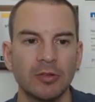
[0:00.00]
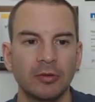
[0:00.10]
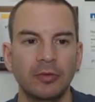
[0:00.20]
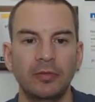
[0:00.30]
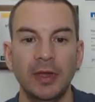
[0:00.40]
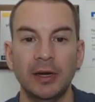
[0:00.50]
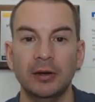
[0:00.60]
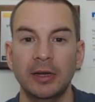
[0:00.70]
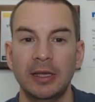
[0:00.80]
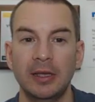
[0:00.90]
So
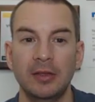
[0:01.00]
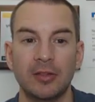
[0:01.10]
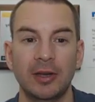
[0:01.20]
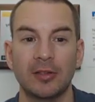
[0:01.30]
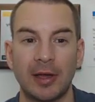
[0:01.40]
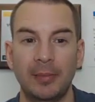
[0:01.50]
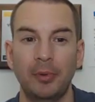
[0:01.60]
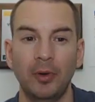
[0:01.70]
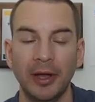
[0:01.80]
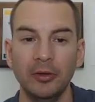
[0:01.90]
there is an
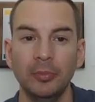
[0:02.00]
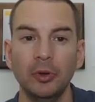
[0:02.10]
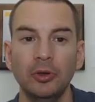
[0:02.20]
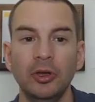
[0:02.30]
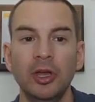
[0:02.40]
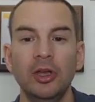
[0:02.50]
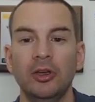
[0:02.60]
example output